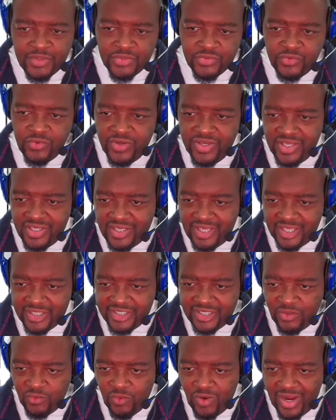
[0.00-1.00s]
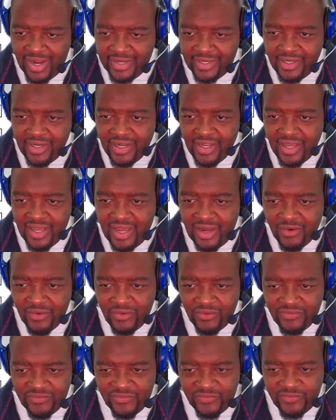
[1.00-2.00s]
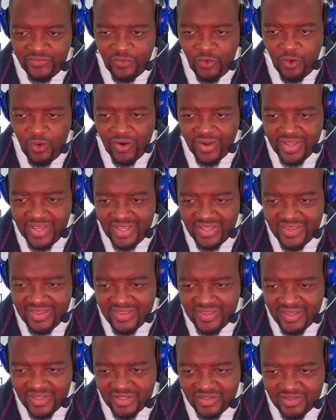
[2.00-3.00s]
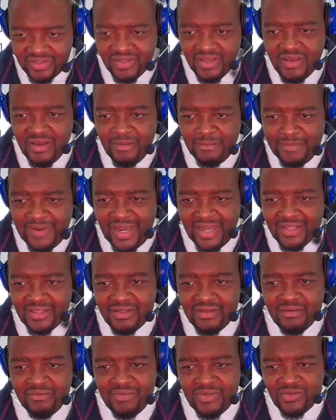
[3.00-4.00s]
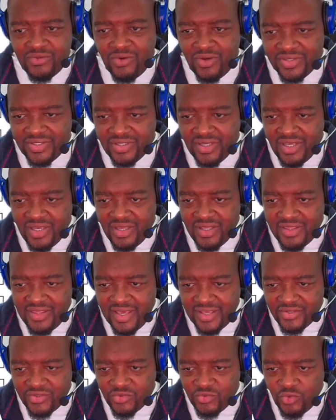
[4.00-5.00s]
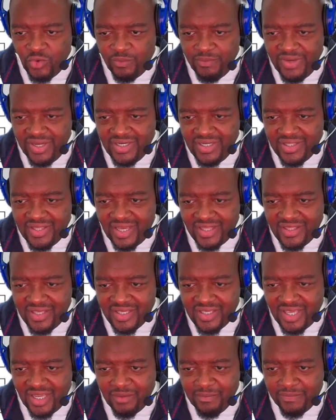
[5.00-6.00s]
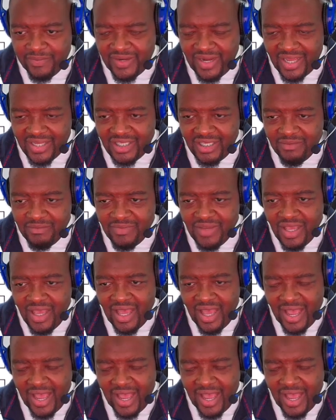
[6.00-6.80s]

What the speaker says: So he gets a 1 out of 4 in this part because There's so many that he can plug him.